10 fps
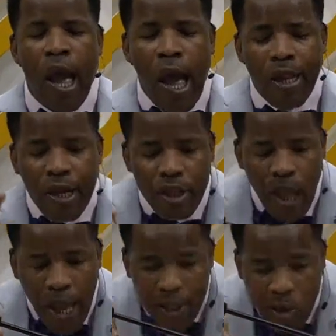And, as,
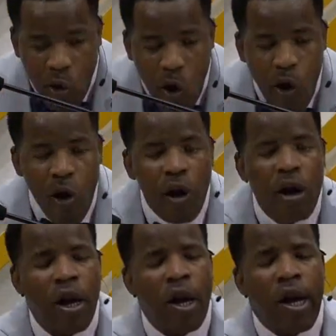and though
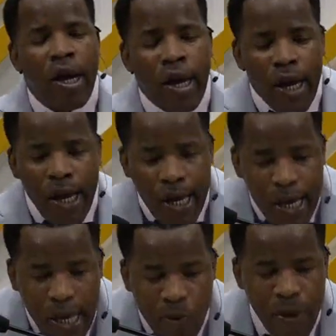
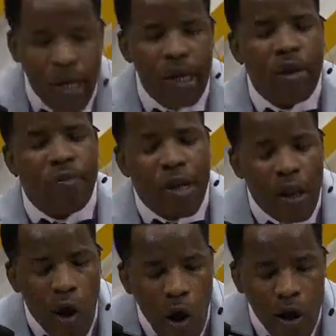he, we
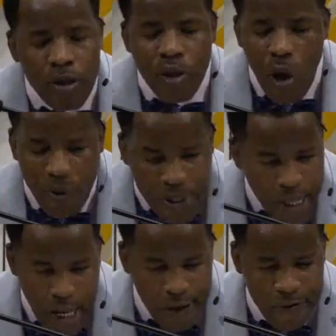belong to
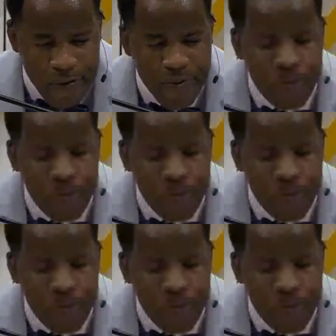ourselves,